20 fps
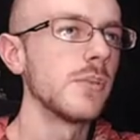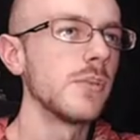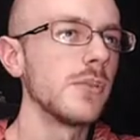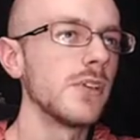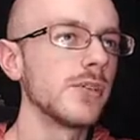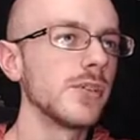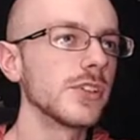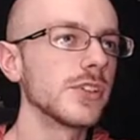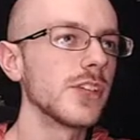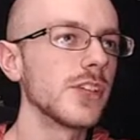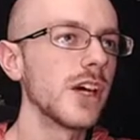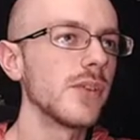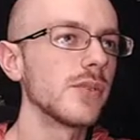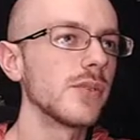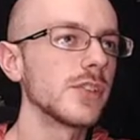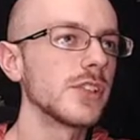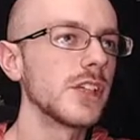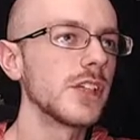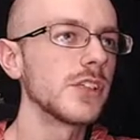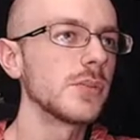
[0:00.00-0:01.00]
Beautiful stuff.
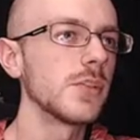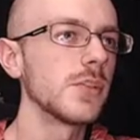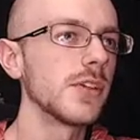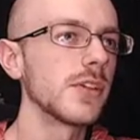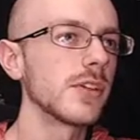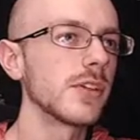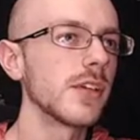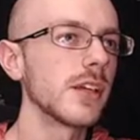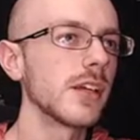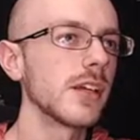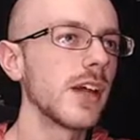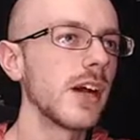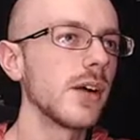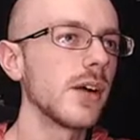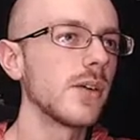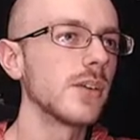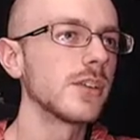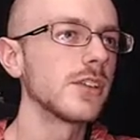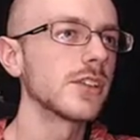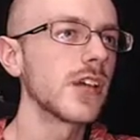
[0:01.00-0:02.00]
What's his H P looking like
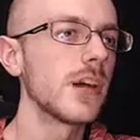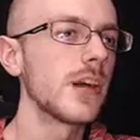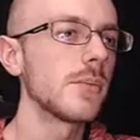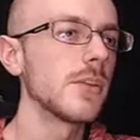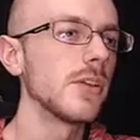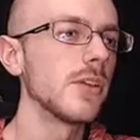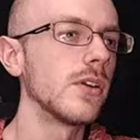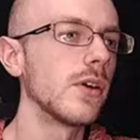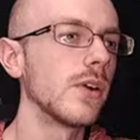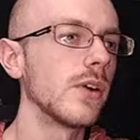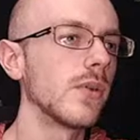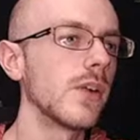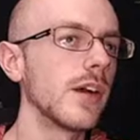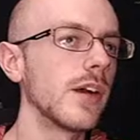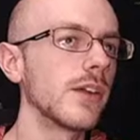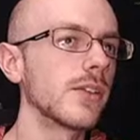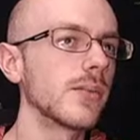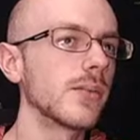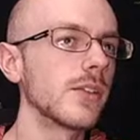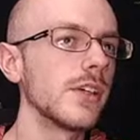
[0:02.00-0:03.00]
now? It's got to be low,
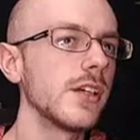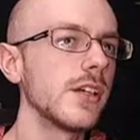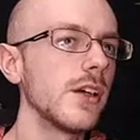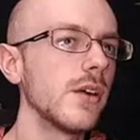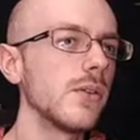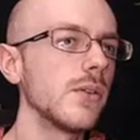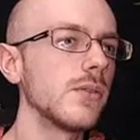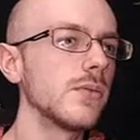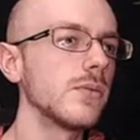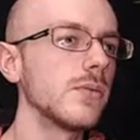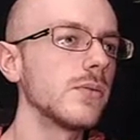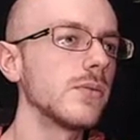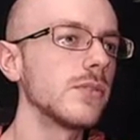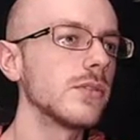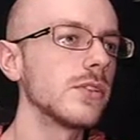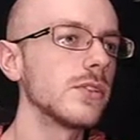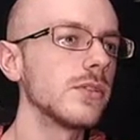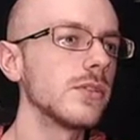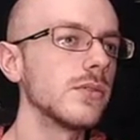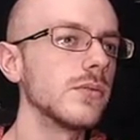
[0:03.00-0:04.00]
right? three oh
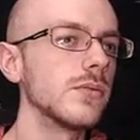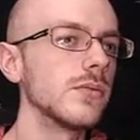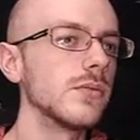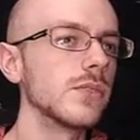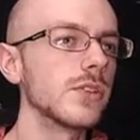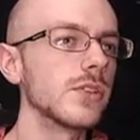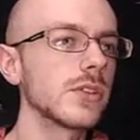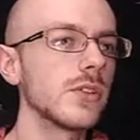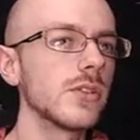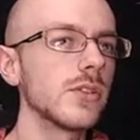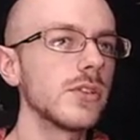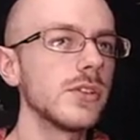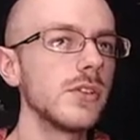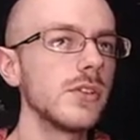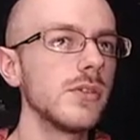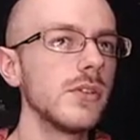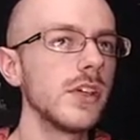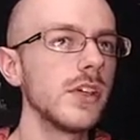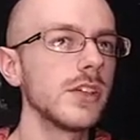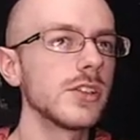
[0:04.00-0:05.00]
two. So this
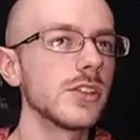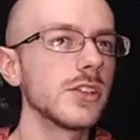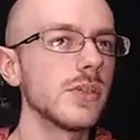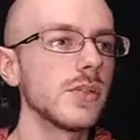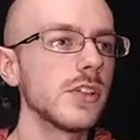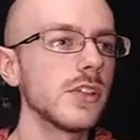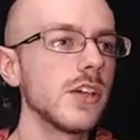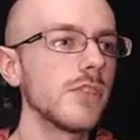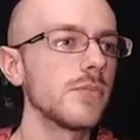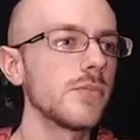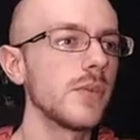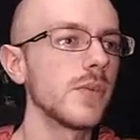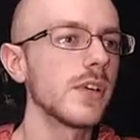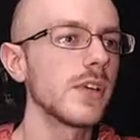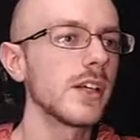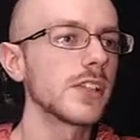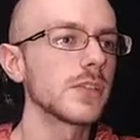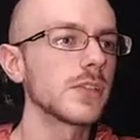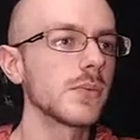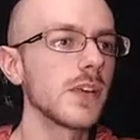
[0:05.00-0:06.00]
dude doesn't do enough, but we can
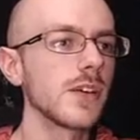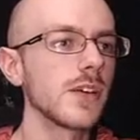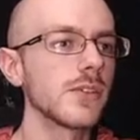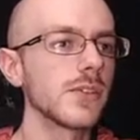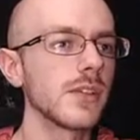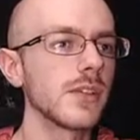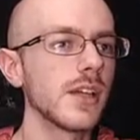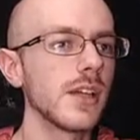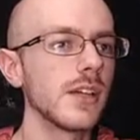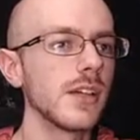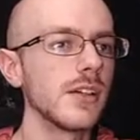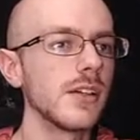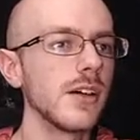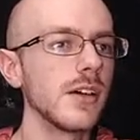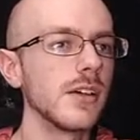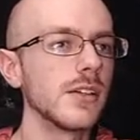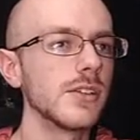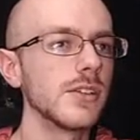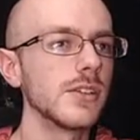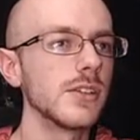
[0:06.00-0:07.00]
get someone out that
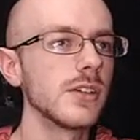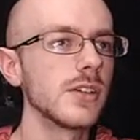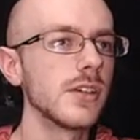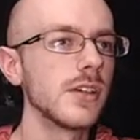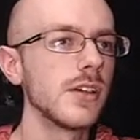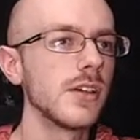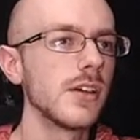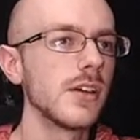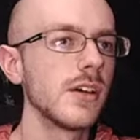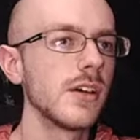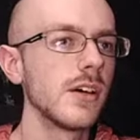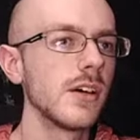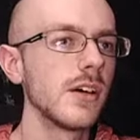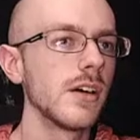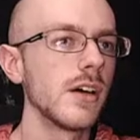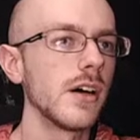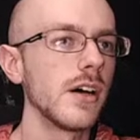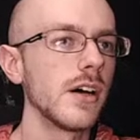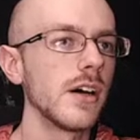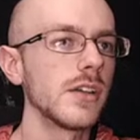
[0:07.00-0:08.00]
does.
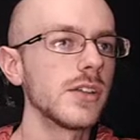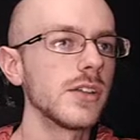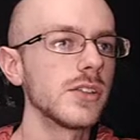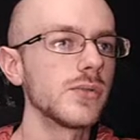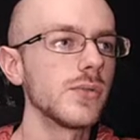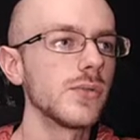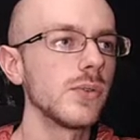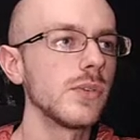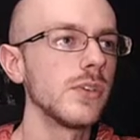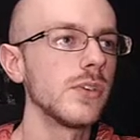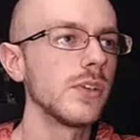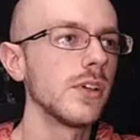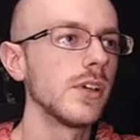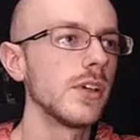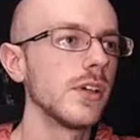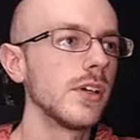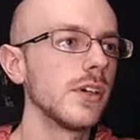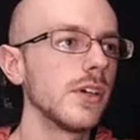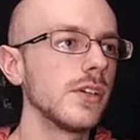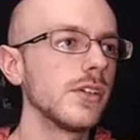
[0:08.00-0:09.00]
Uh, this fool
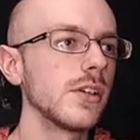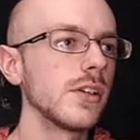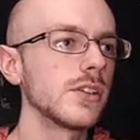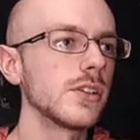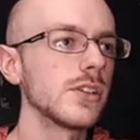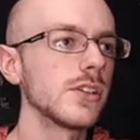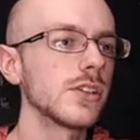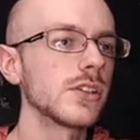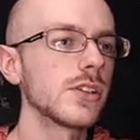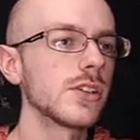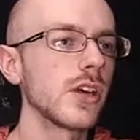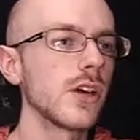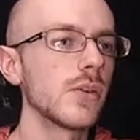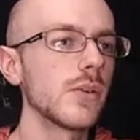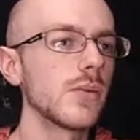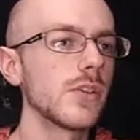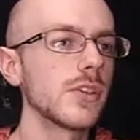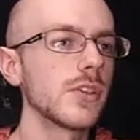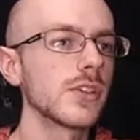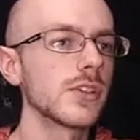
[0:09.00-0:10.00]
doesn't start
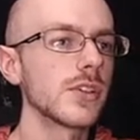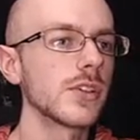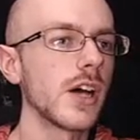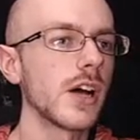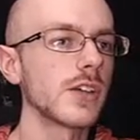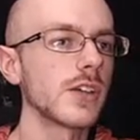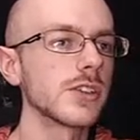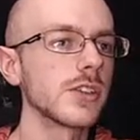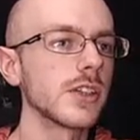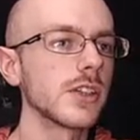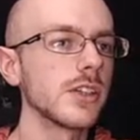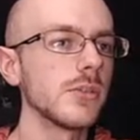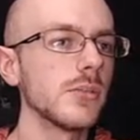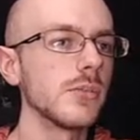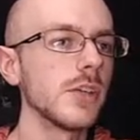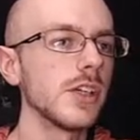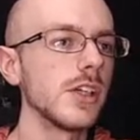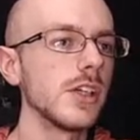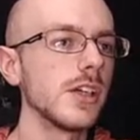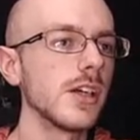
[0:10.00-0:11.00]
with toxic,
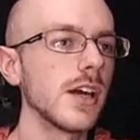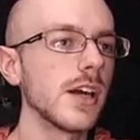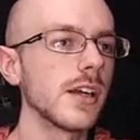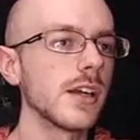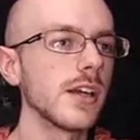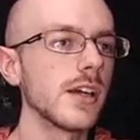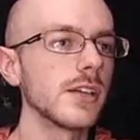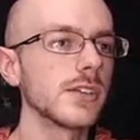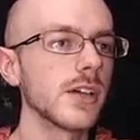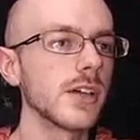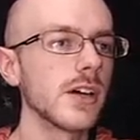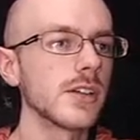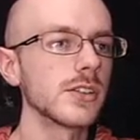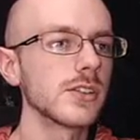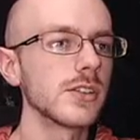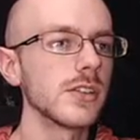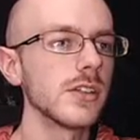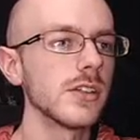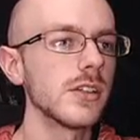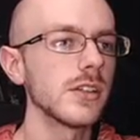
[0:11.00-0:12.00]
but he can get
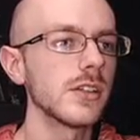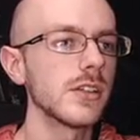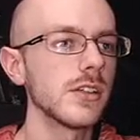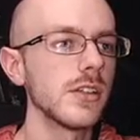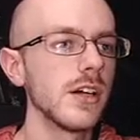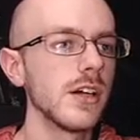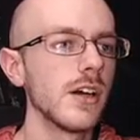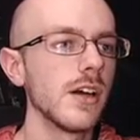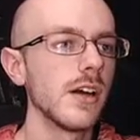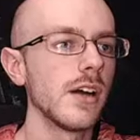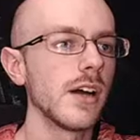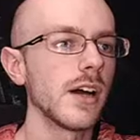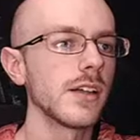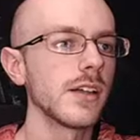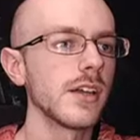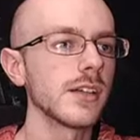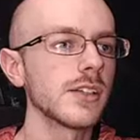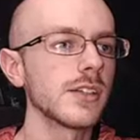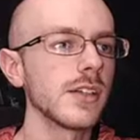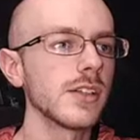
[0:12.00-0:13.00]
toxic. I'd
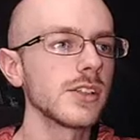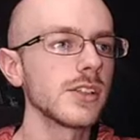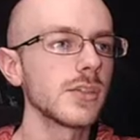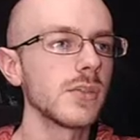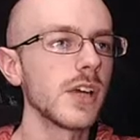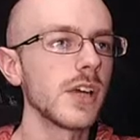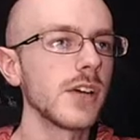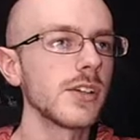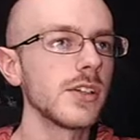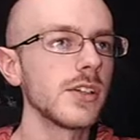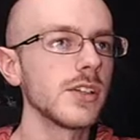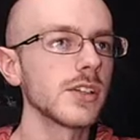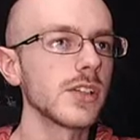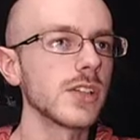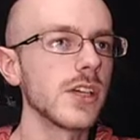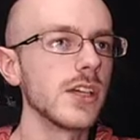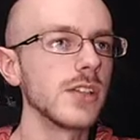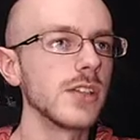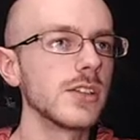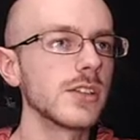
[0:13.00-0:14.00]
like to get someone out that just
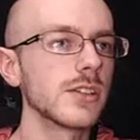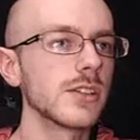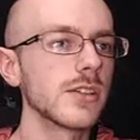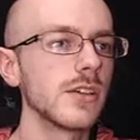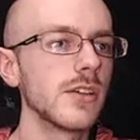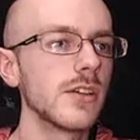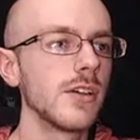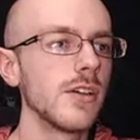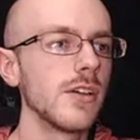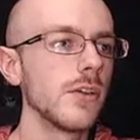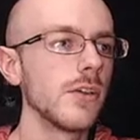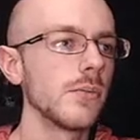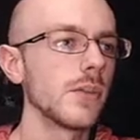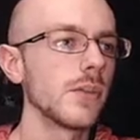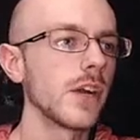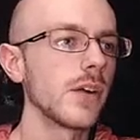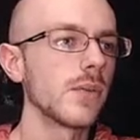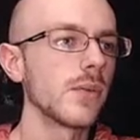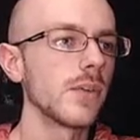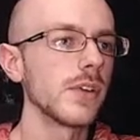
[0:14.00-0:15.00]
hits,
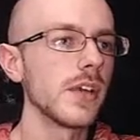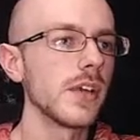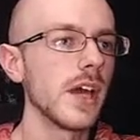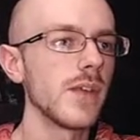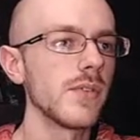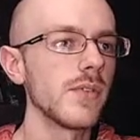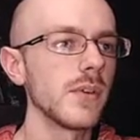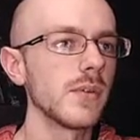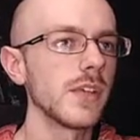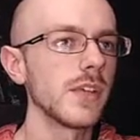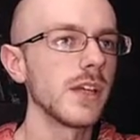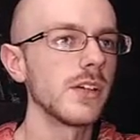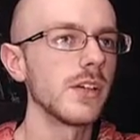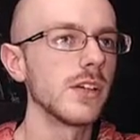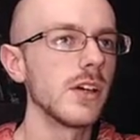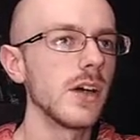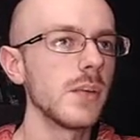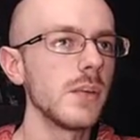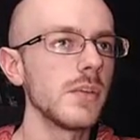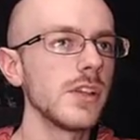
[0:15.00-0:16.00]
but I don't really have anyone that
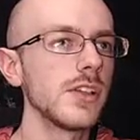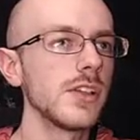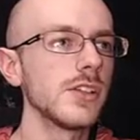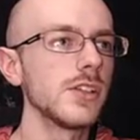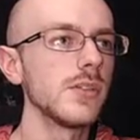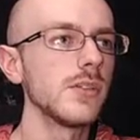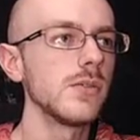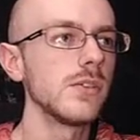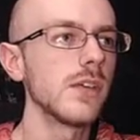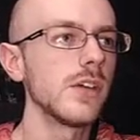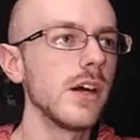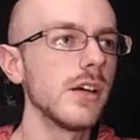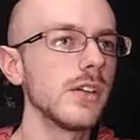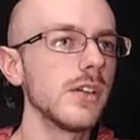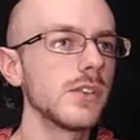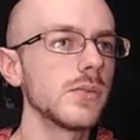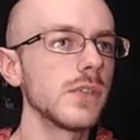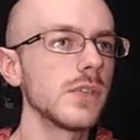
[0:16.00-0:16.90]
does. I mean, this dude does.